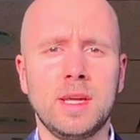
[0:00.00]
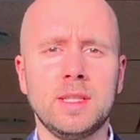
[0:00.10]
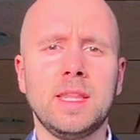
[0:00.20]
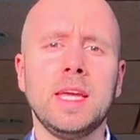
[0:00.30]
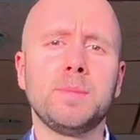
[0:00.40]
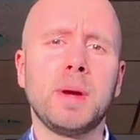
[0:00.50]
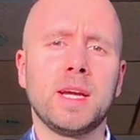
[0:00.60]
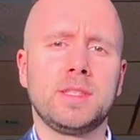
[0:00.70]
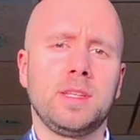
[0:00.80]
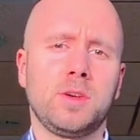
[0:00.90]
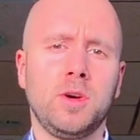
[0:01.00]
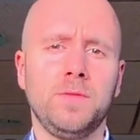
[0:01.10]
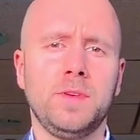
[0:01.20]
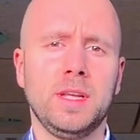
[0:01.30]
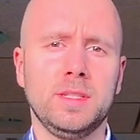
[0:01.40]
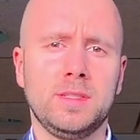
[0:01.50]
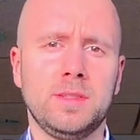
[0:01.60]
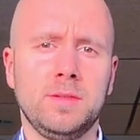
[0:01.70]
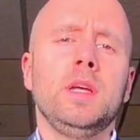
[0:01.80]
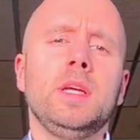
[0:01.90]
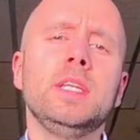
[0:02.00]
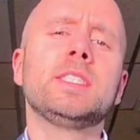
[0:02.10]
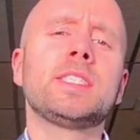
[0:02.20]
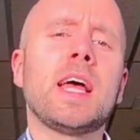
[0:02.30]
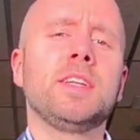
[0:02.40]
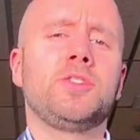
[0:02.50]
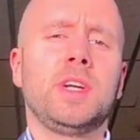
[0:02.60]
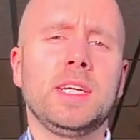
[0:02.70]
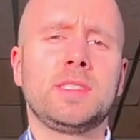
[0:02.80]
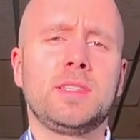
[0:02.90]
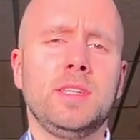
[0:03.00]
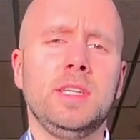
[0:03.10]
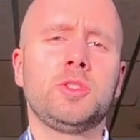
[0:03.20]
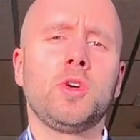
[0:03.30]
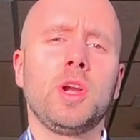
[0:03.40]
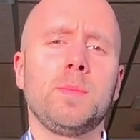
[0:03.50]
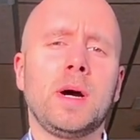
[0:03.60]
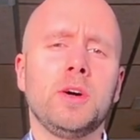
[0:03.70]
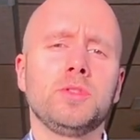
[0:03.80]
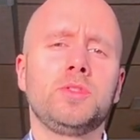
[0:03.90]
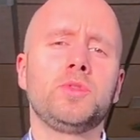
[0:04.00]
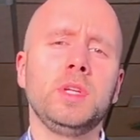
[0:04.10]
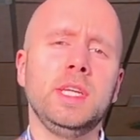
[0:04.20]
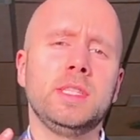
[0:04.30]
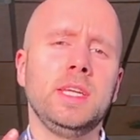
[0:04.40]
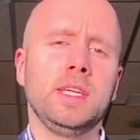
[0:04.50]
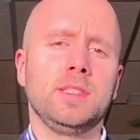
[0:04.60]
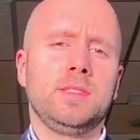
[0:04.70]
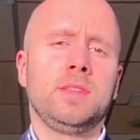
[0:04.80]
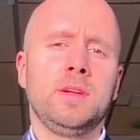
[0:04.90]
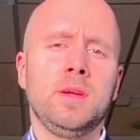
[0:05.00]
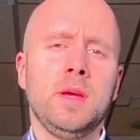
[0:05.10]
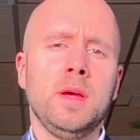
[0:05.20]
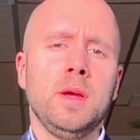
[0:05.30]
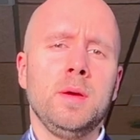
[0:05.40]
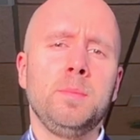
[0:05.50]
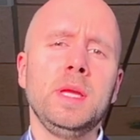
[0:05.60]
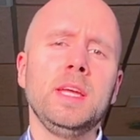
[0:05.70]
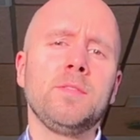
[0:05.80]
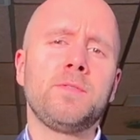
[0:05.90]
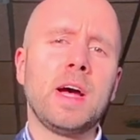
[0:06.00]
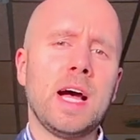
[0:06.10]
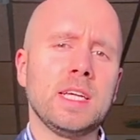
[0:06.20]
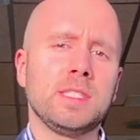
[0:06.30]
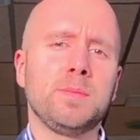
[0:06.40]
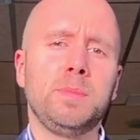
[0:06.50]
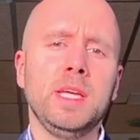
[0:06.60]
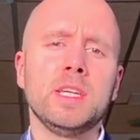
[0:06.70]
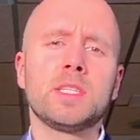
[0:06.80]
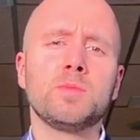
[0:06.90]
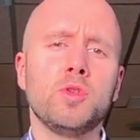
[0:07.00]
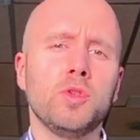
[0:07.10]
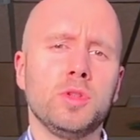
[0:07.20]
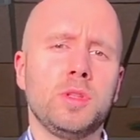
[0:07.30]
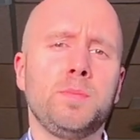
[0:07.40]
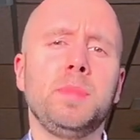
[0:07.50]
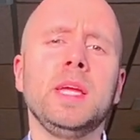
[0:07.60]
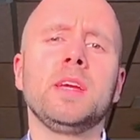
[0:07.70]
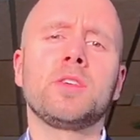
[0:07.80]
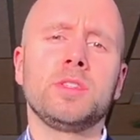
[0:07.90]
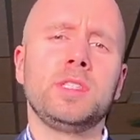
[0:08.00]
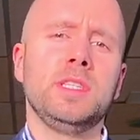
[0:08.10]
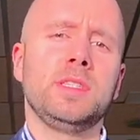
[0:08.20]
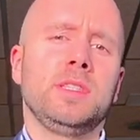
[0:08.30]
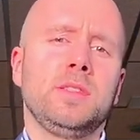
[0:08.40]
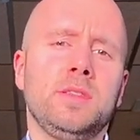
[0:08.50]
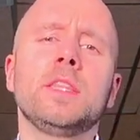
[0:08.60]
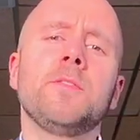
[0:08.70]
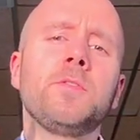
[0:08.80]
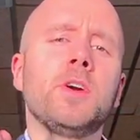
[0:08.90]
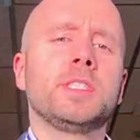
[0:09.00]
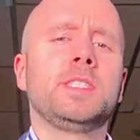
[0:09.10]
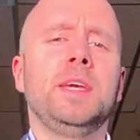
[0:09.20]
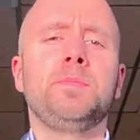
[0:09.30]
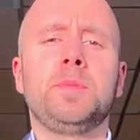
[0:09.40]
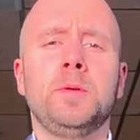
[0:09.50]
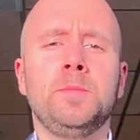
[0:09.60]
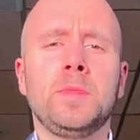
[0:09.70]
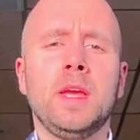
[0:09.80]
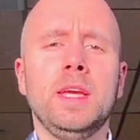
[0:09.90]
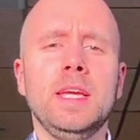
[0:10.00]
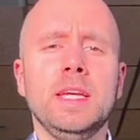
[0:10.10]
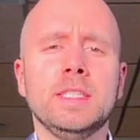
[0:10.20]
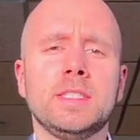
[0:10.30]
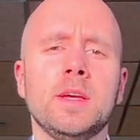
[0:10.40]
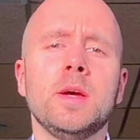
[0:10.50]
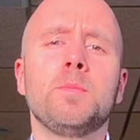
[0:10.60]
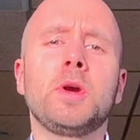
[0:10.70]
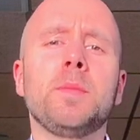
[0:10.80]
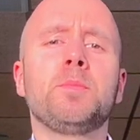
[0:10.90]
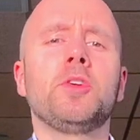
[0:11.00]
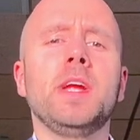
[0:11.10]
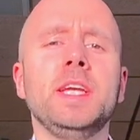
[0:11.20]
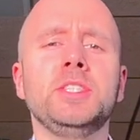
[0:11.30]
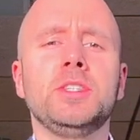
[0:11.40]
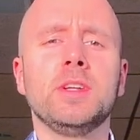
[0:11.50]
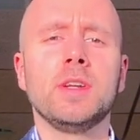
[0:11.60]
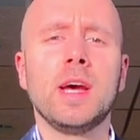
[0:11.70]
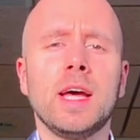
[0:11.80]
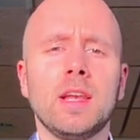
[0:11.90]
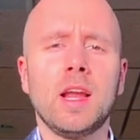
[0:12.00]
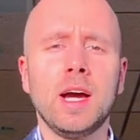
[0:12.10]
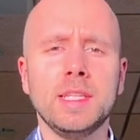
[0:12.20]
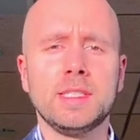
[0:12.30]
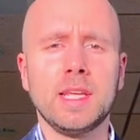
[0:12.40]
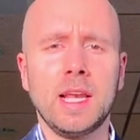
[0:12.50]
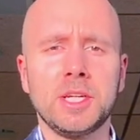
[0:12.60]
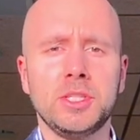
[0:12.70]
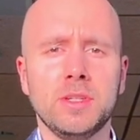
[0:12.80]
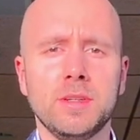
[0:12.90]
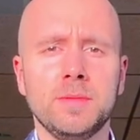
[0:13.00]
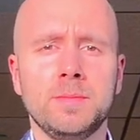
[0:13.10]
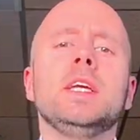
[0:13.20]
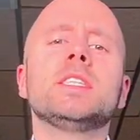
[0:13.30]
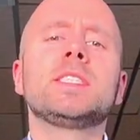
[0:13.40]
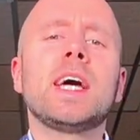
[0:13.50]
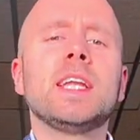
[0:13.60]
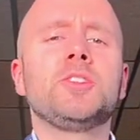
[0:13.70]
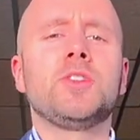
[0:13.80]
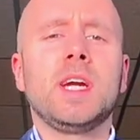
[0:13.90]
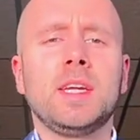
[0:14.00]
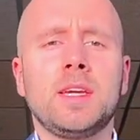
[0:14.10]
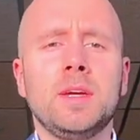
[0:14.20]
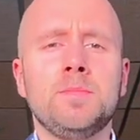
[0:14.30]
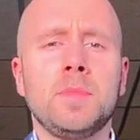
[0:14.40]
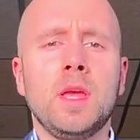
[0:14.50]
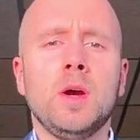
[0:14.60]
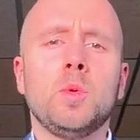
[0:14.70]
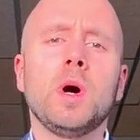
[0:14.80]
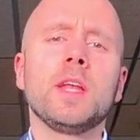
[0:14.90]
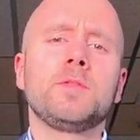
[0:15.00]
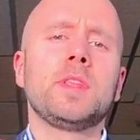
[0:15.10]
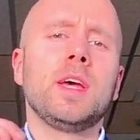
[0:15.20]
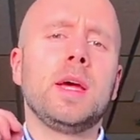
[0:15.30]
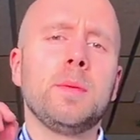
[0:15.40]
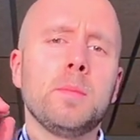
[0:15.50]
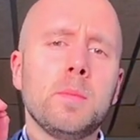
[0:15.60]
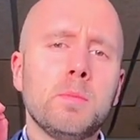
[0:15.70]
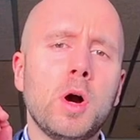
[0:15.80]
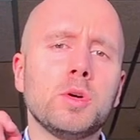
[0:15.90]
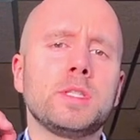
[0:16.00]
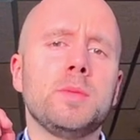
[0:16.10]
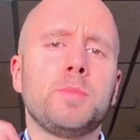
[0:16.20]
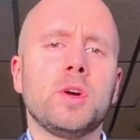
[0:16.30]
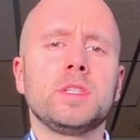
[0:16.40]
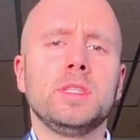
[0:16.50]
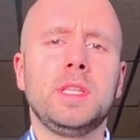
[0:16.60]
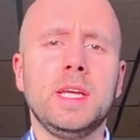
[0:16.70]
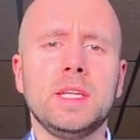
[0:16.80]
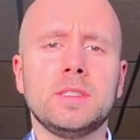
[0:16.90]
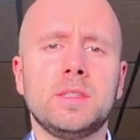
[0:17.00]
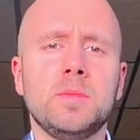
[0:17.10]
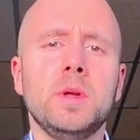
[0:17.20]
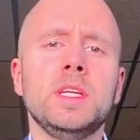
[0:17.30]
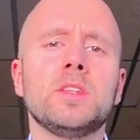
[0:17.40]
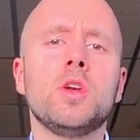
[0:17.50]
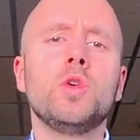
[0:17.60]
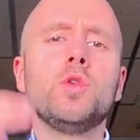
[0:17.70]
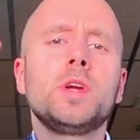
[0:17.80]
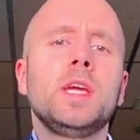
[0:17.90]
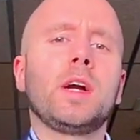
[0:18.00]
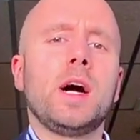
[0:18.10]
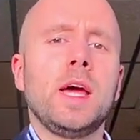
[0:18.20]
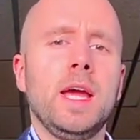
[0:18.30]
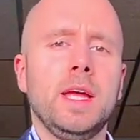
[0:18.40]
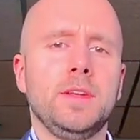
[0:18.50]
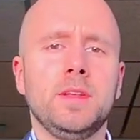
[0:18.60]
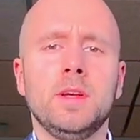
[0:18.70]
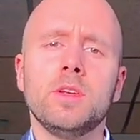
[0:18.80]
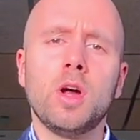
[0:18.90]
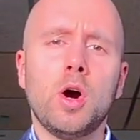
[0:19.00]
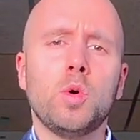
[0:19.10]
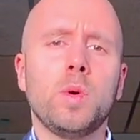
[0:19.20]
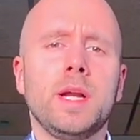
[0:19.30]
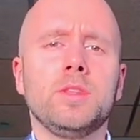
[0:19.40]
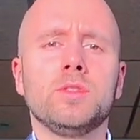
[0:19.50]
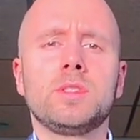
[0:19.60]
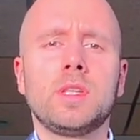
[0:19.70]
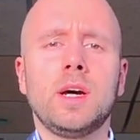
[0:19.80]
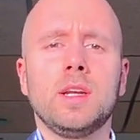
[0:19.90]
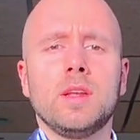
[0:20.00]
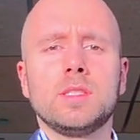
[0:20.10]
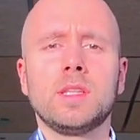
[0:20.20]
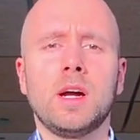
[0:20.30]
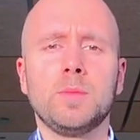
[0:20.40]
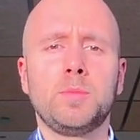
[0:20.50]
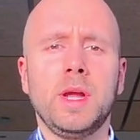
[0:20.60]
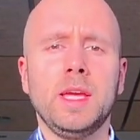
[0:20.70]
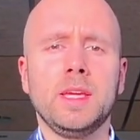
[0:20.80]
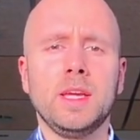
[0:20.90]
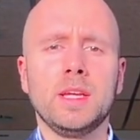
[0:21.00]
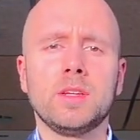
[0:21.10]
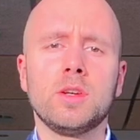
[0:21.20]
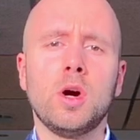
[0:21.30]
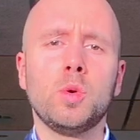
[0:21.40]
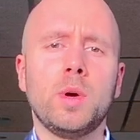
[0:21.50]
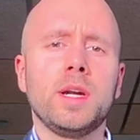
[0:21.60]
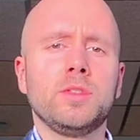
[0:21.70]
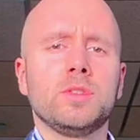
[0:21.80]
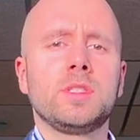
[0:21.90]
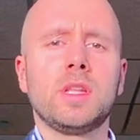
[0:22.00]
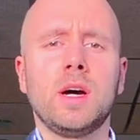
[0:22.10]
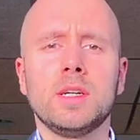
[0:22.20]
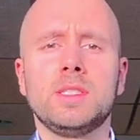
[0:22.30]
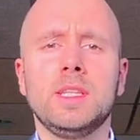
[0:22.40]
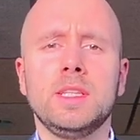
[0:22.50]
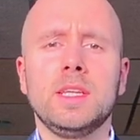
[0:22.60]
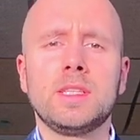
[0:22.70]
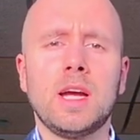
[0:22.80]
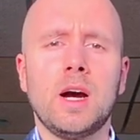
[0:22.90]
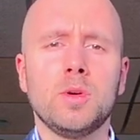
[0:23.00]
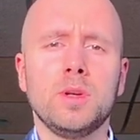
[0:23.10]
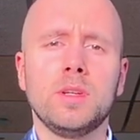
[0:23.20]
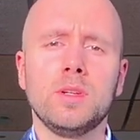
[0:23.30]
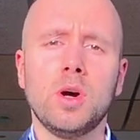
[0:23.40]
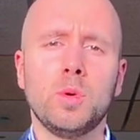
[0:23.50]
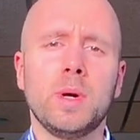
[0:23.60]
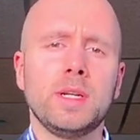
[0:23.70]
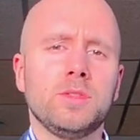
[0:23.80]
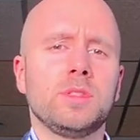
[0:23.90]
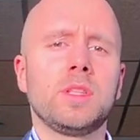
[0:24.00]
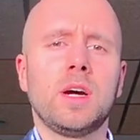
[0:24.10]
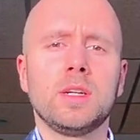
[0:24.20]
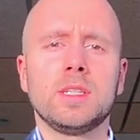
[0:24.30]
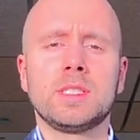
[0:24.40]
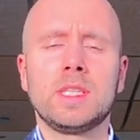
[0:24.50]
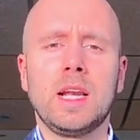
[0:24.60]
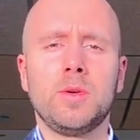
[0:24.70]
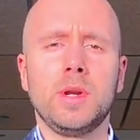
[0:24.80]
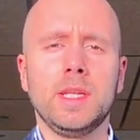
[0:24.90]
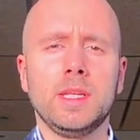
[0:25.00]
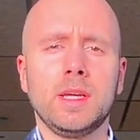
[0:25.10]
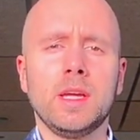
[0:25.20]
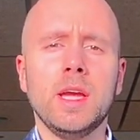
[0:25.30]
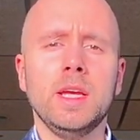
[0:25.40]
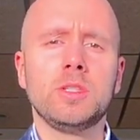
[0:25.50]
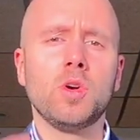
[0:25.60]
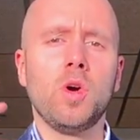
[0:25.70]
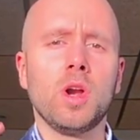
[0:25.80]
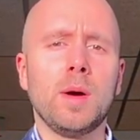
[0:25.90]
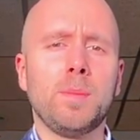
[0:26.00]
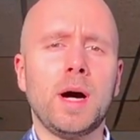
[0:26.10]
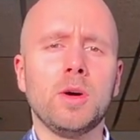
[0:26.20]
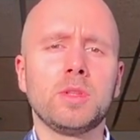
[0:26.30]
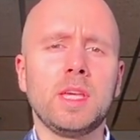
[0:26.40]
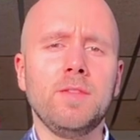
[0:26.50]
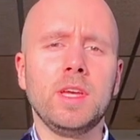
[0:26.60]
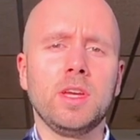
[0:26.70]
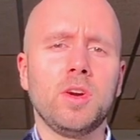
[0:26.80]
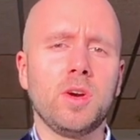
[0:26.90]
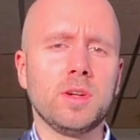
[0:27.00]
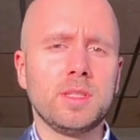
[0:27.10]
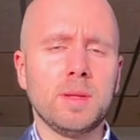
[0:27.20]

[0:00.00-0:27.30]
and take back the confidence. In sand tracks, it's all about 3 things: being fast, being smooth, being consistent. The first tip is preparation and line selection. In sand track, one of the most important things is looking ahead. Know where to start braking, know where to start sitting down, know where to start accelerating. It's all about giving your